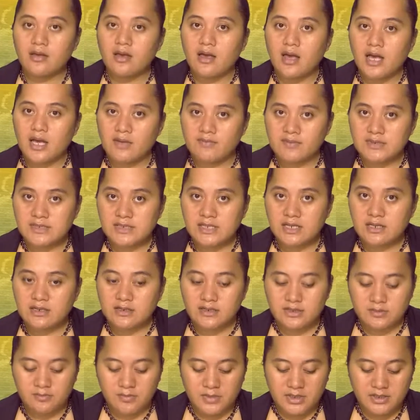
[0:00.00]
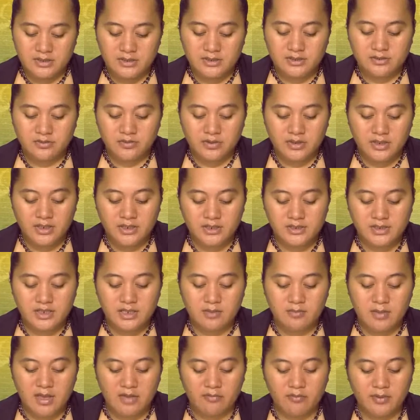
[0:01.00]
Awasali's men's cricket
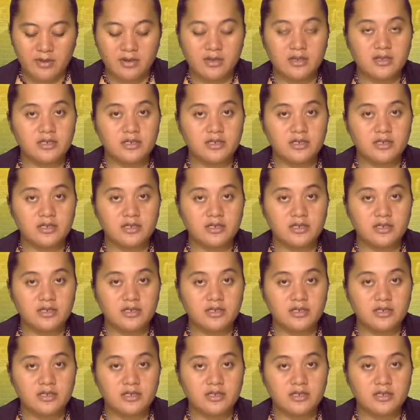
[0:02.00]
team have been